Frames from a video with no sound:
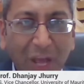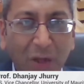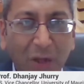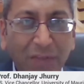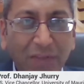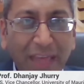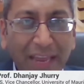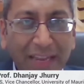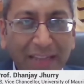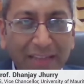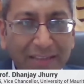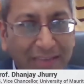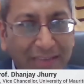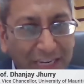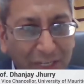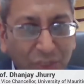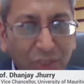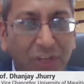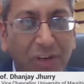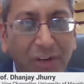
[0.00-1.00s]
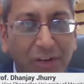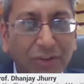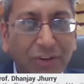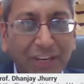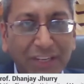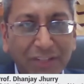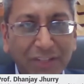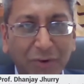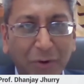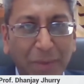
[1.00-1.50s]
on that digital
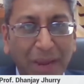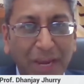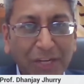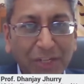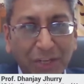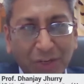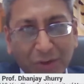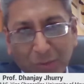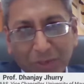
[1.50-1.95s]
transformation,